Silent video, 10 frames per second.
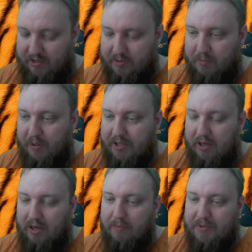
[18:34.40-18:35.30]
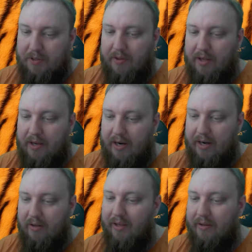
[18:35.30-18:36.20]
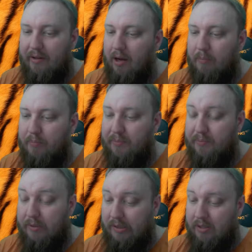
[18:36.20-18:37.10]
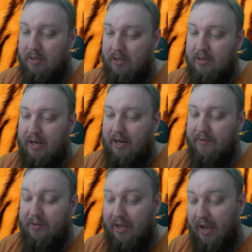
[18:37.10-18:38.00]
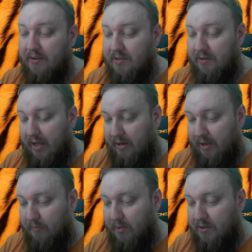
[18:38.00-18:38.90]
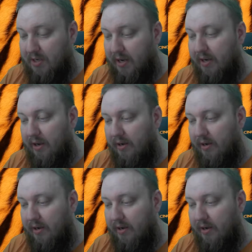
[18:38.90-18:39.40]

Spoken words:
lose my job so that I'll end up having to cancel that again, because I